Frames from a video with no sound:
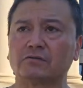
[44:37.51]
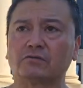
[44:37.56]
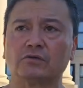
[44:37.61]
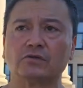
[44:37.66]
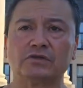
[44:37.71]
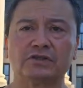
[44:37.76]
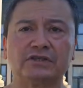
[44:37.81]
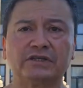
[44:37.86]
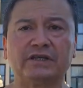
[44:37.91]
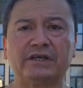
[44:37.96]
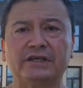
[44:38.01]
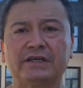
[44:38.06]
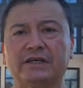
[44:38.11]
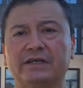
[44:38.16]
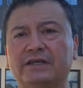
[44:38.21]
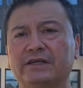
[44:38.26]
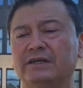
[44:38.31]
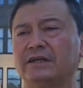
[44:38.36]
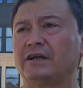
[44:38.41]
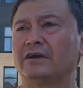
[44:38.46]
Rougenet
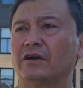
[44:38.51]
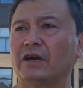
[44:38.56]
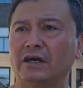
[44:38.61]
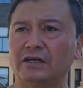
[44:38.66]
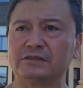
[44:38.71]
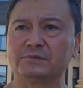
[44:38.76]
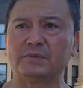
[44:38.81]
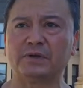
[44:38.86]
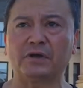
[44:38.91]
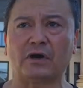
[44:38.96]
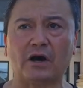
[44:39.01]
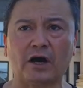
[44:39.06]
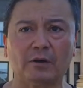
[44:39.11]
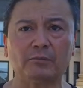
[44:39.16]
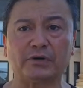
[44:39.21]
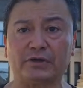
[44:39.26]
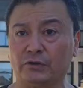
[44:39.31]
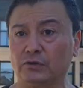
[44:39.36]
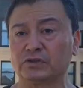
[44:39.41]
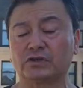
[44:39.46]
Killian and her husband
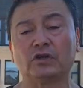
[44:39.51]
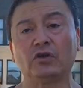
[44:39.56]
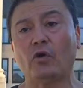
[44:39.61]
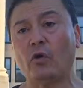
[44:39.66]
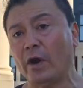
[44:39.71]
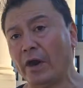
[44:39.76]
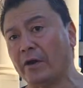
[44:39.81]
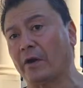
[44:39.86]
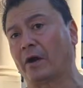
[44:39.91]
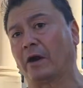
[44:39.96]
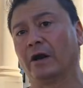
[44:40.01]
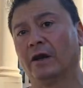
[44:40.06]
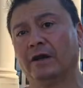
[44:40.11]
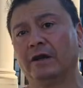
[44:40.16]
Aubrey, who's a lawyer.